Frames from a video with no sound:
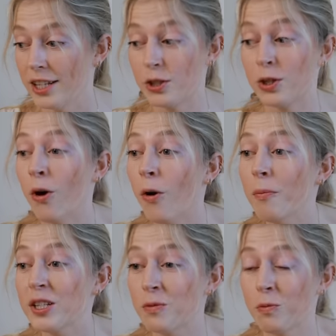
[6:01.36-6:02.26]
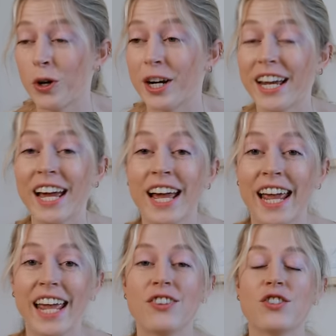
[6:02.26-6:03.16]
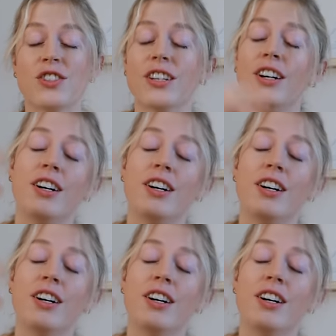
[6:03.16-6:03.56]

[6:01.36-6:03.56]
It's so much work. It's